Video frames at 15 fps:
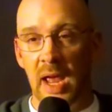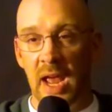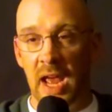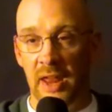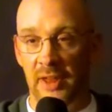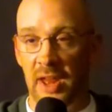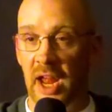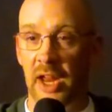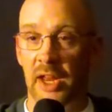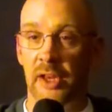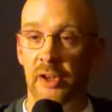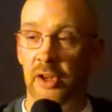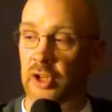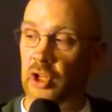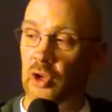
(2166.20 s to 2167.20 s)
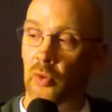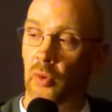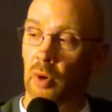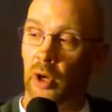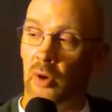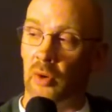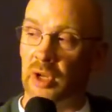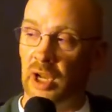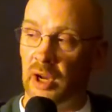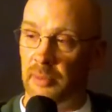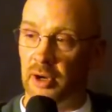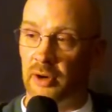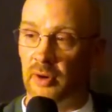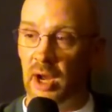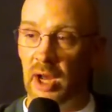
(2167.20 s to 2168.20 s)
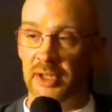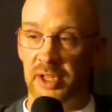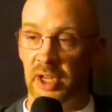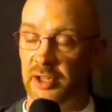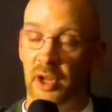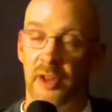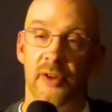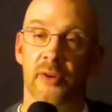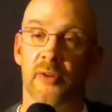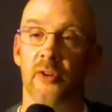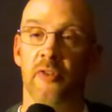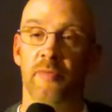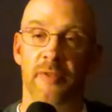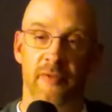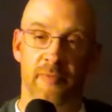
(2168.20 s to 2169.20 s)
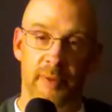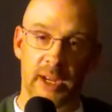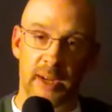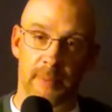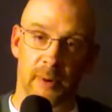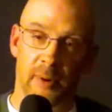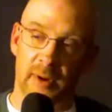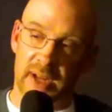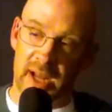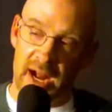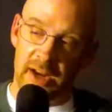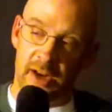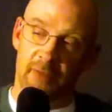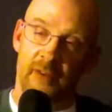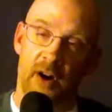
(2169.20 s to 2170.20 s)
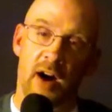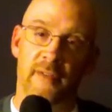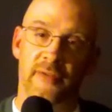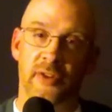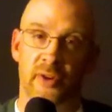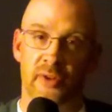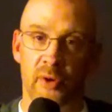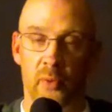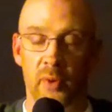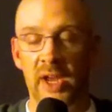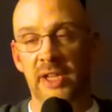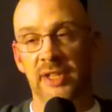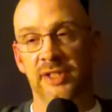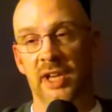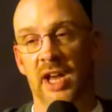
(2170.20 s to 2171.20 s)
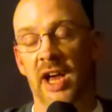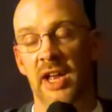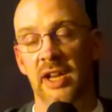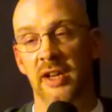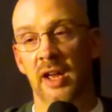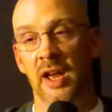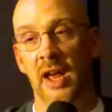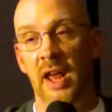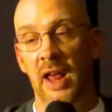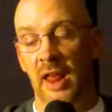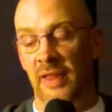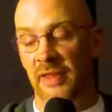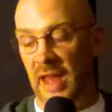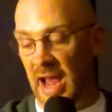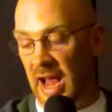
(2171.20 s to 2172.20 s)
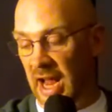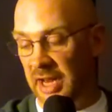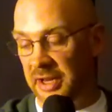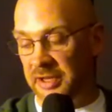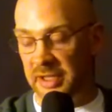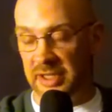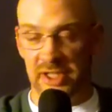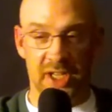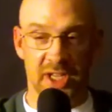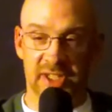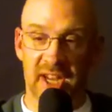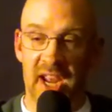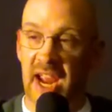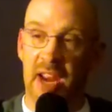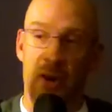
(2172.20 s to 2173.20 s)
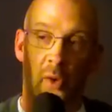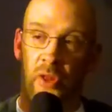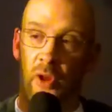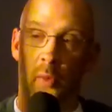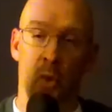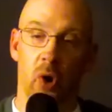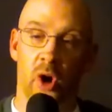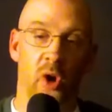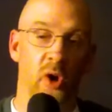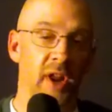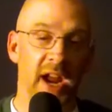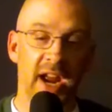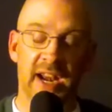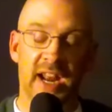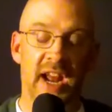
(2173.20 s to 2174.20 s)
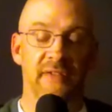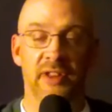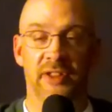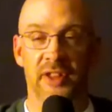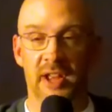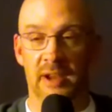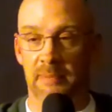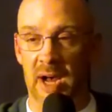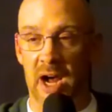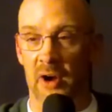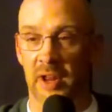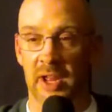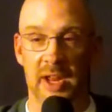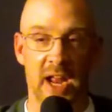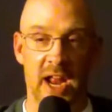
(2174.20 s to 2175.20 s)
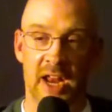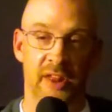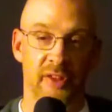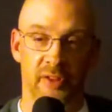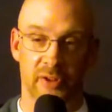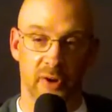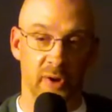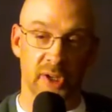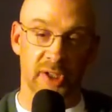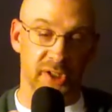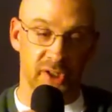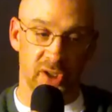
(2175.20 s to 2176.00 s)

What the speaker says: And then you will come across another group of people kind of off to the wayside that just hate the world, hate everything about it, and there's